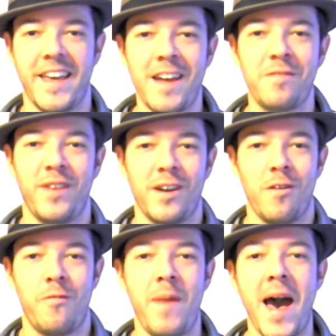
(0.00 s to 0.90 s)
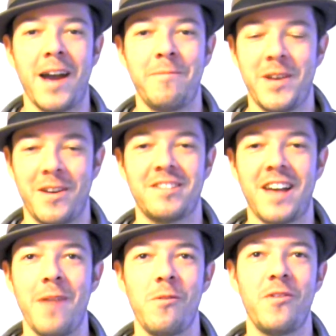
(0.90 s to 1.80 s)
I can't fuck off back
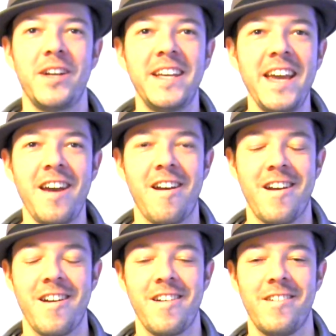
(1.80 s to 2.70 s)
because I'm already here.